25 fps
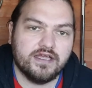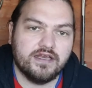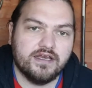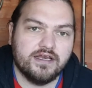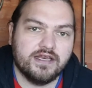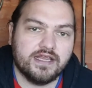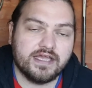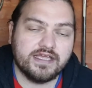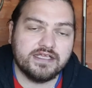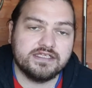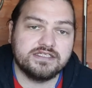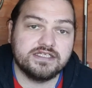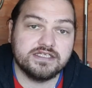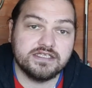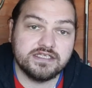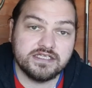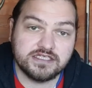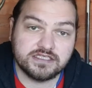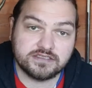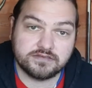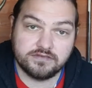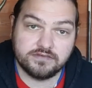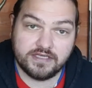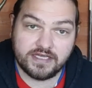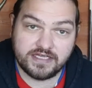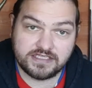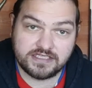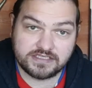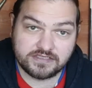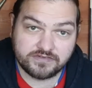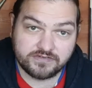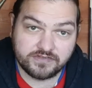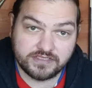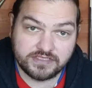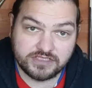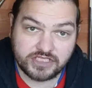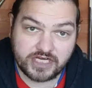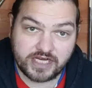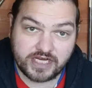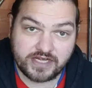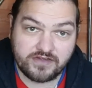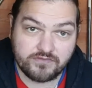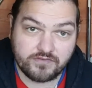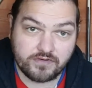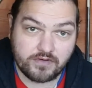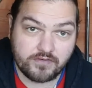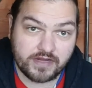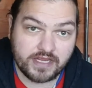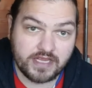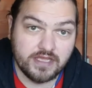later in
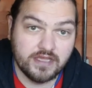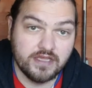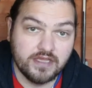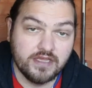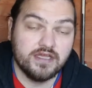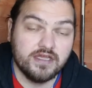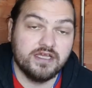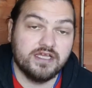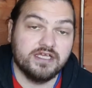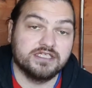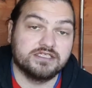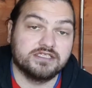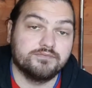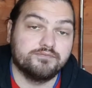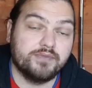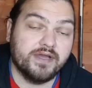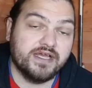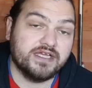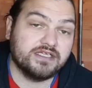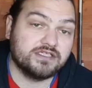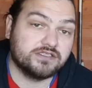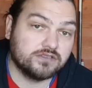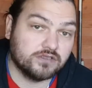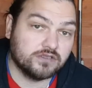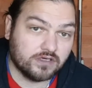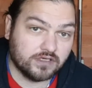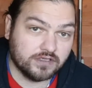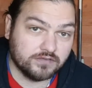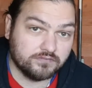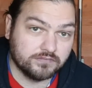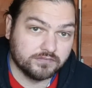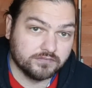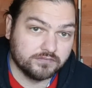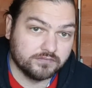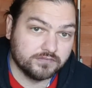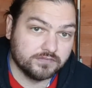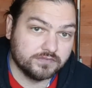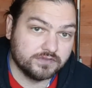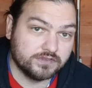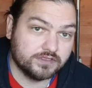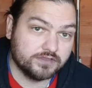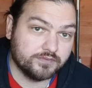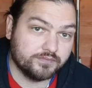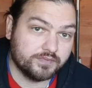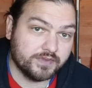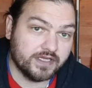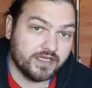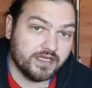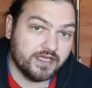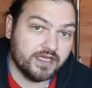January is the best time
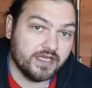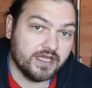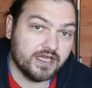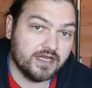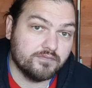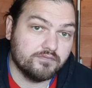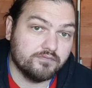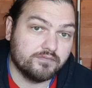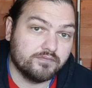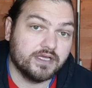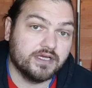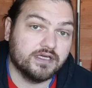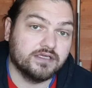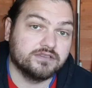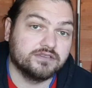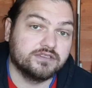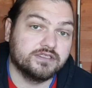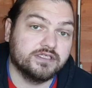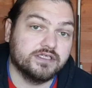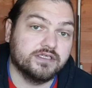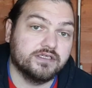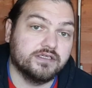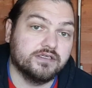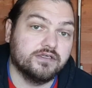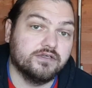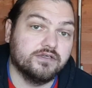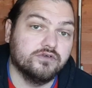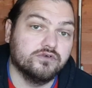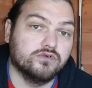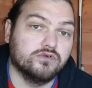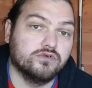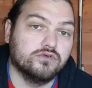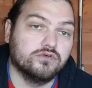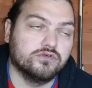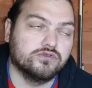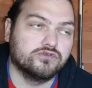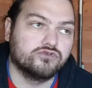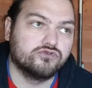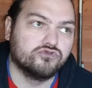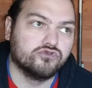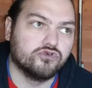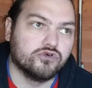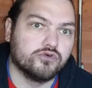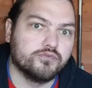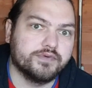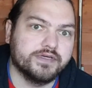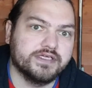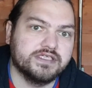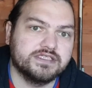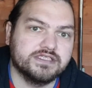to be planting your
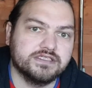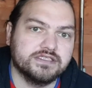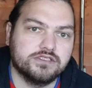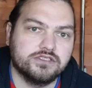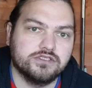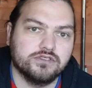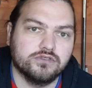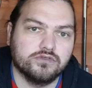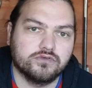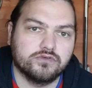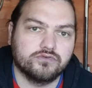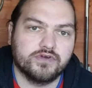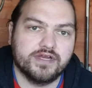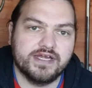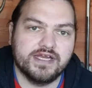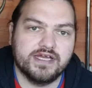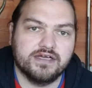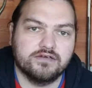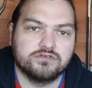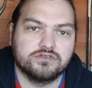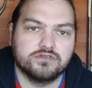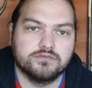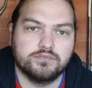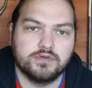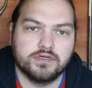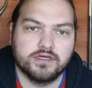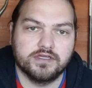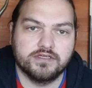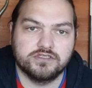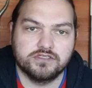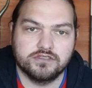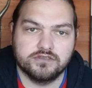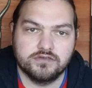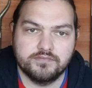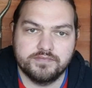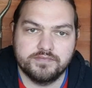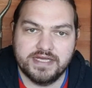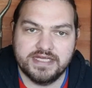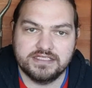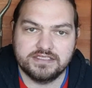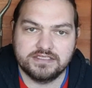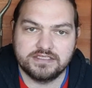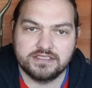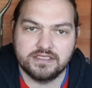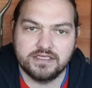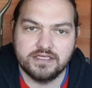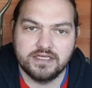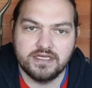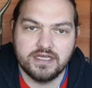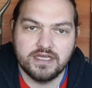strawberries into your greenhouse or polytunnel
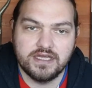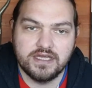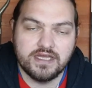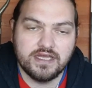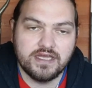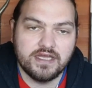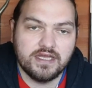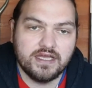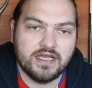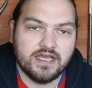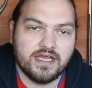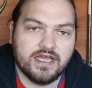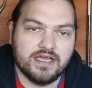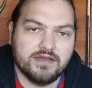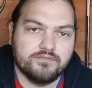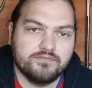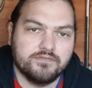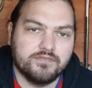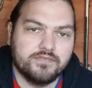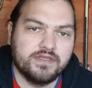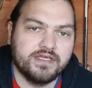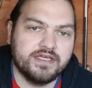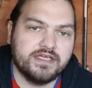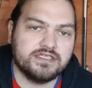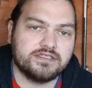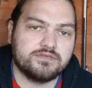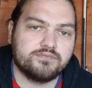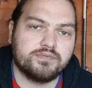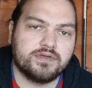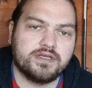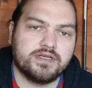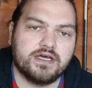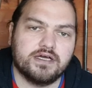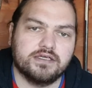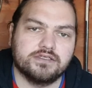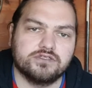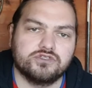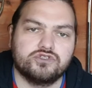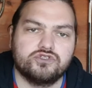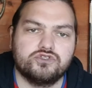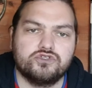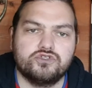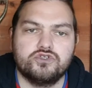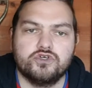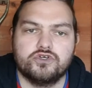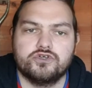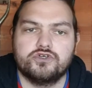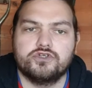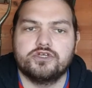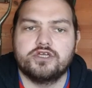beds. These plants
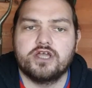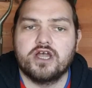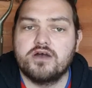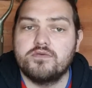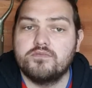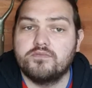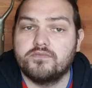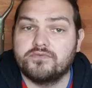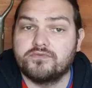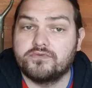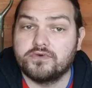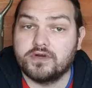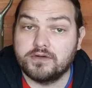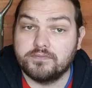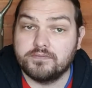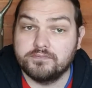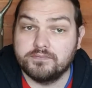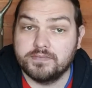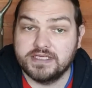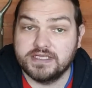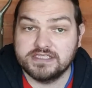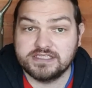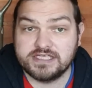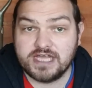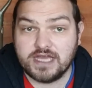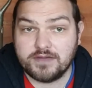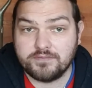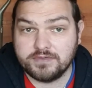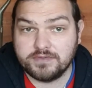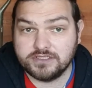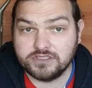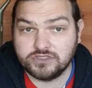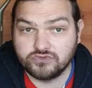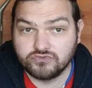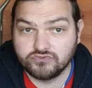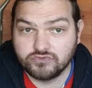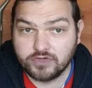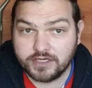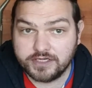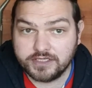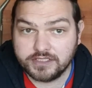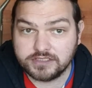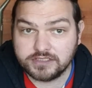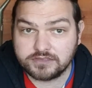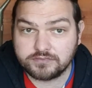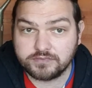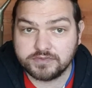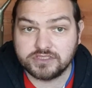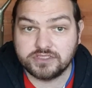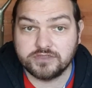should come from established
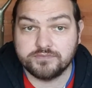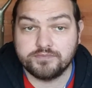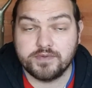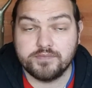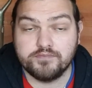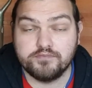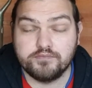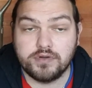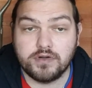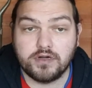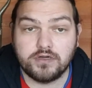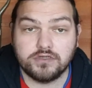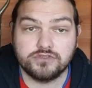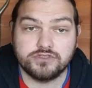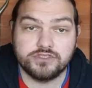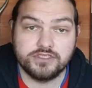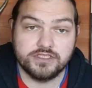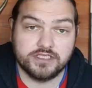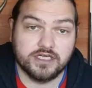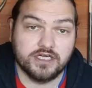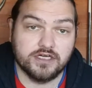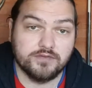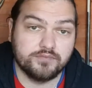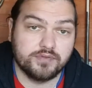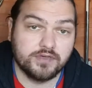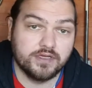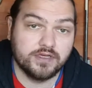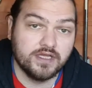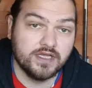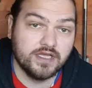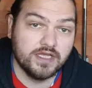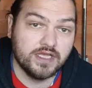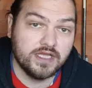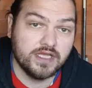runners which have been potted up